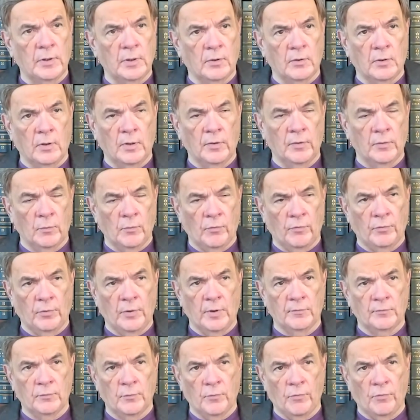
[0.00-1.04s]
and all that was
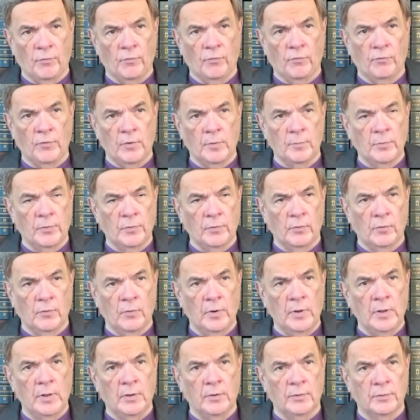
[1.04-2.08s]
left was a stump in the
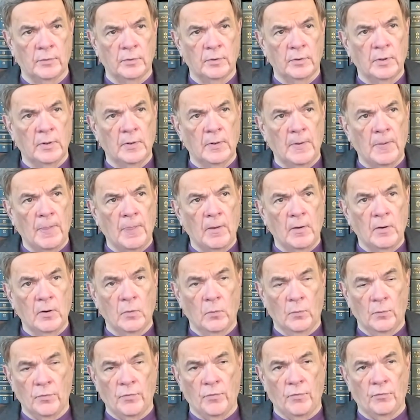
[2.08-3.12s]
ground,
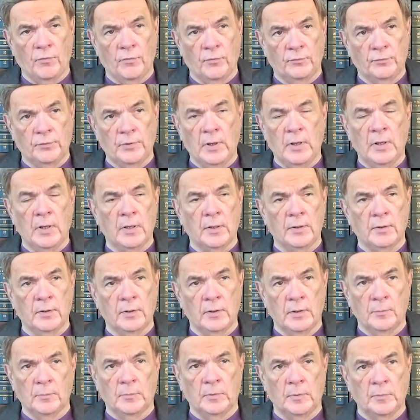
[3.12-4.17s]
which is dead, an
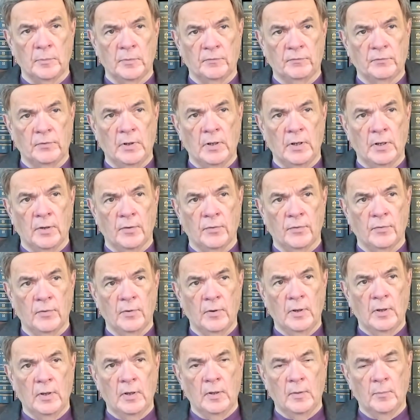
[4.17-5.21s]
emblem of death.
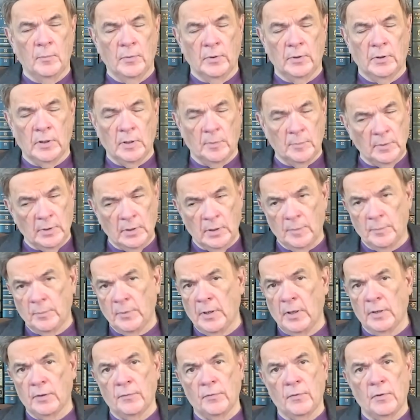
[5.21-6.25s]
But coming up
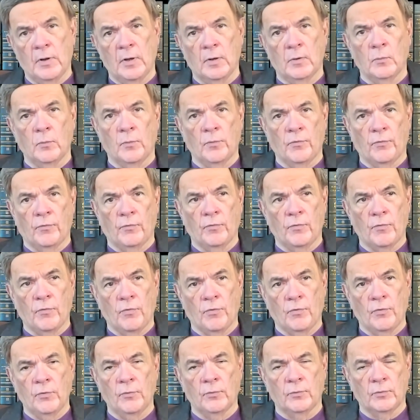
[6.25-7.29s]
out of that was the
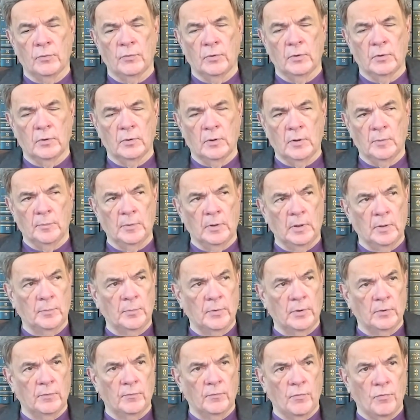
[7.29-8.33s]
shoot, coming up
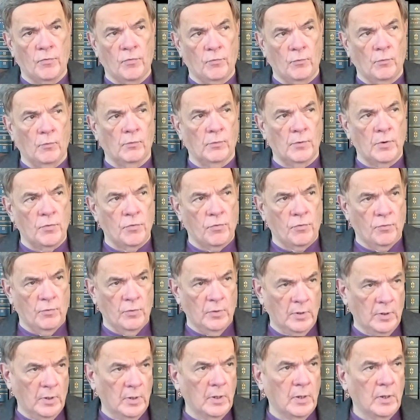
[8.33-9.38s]
out of the shorish,
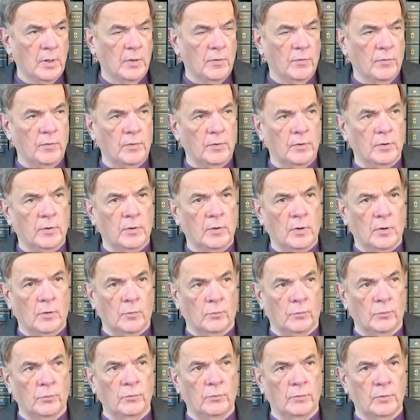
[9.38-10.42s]
The
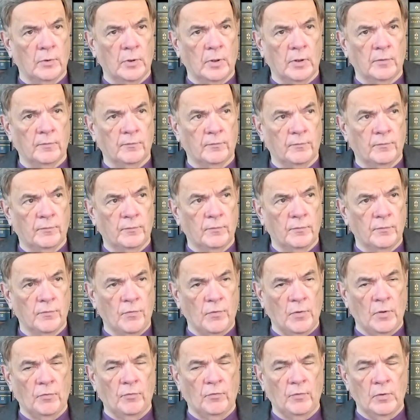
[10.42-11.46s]
root of
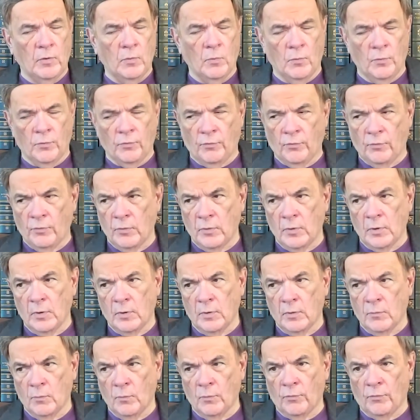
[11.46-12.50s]
Jesse was
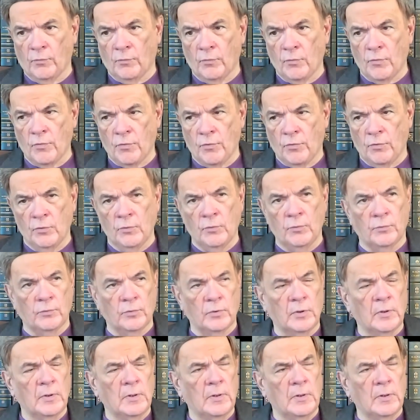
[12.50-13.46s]
the shoot